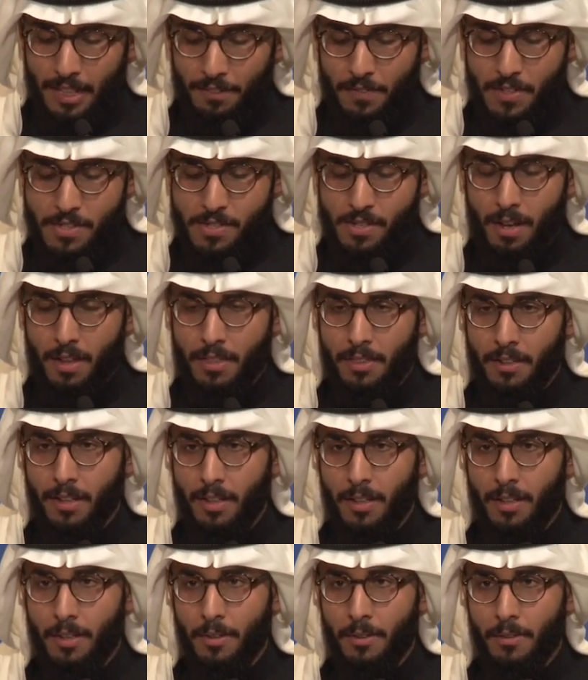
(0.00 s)
If you saw
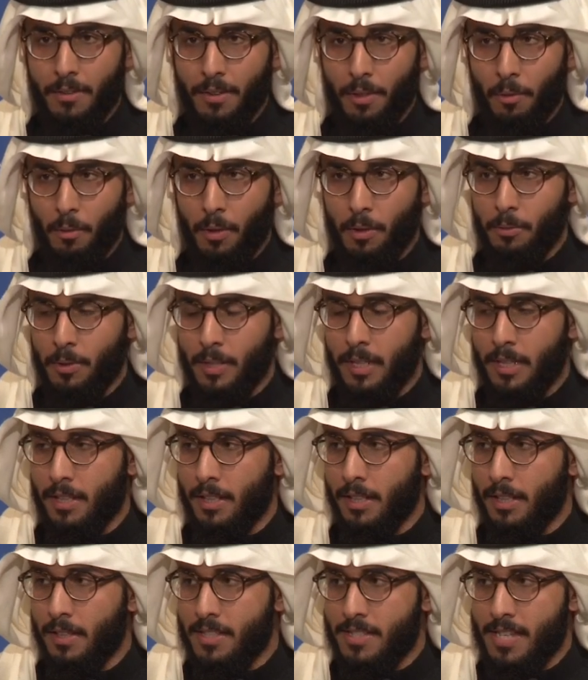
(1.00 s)
the one with
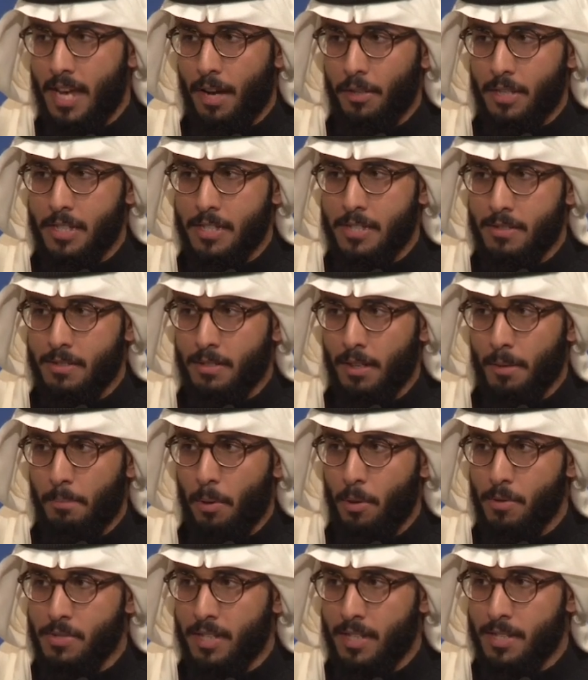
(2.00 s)
the Saudis
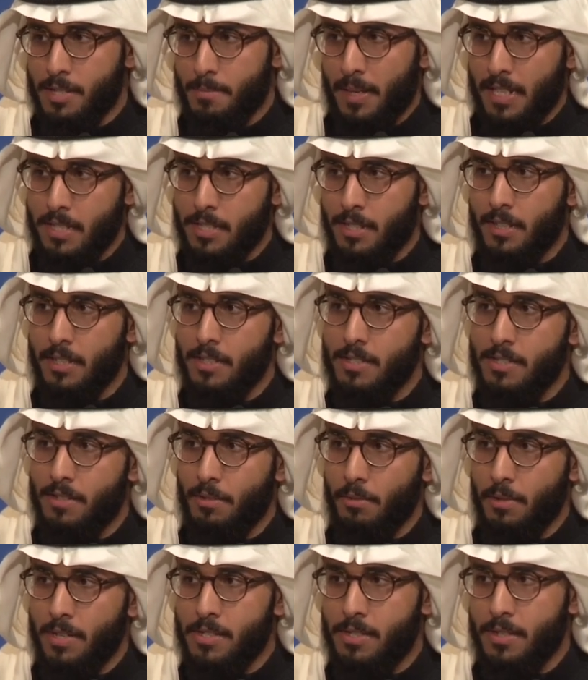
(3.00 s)
posing as Mexicans,
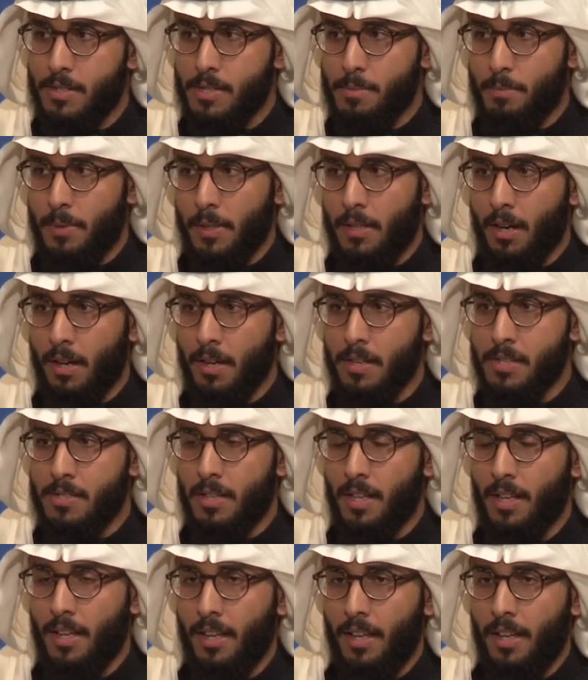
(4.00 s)
the reason is because